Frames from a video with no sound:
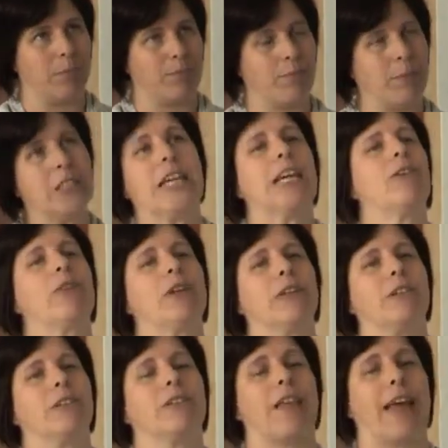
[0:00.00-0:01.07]

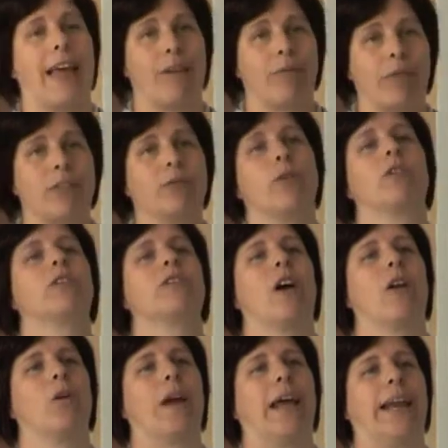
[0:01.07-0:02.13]
materials that have these
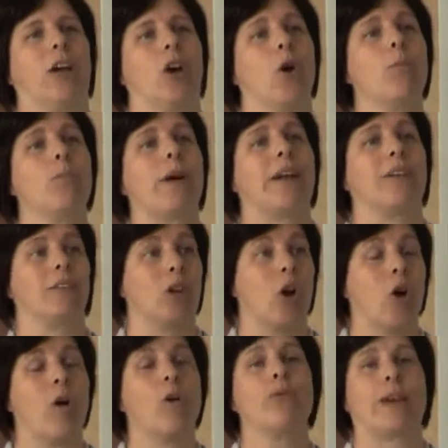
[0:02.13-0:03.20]
volatile organic compounds
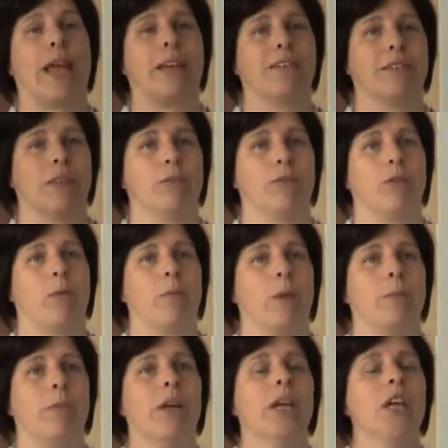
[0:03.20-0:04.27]
off-gassing from
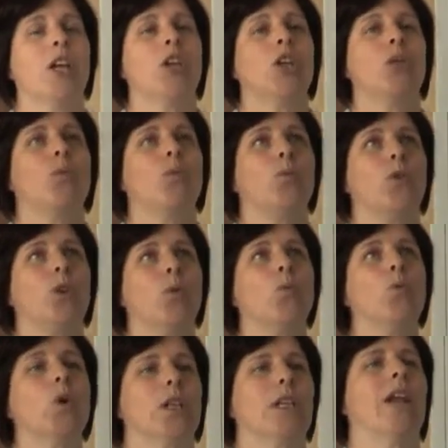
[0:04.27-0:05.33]
them. You
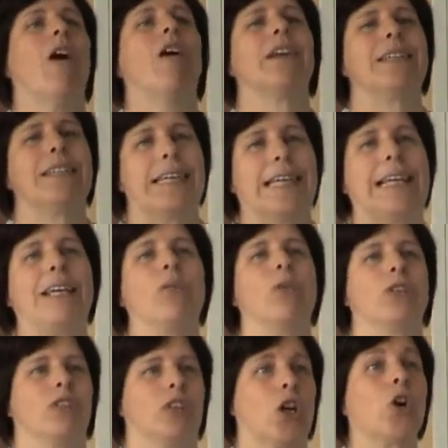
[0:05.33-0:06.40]
wouldn't ideally
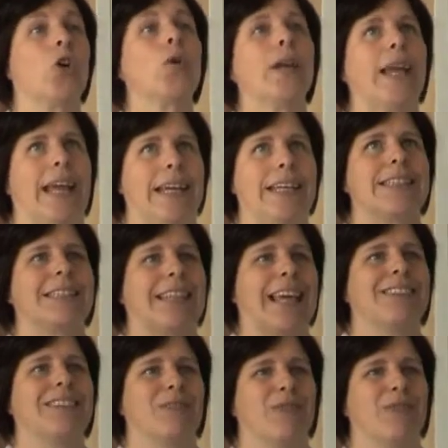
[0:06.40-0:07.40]
want to create that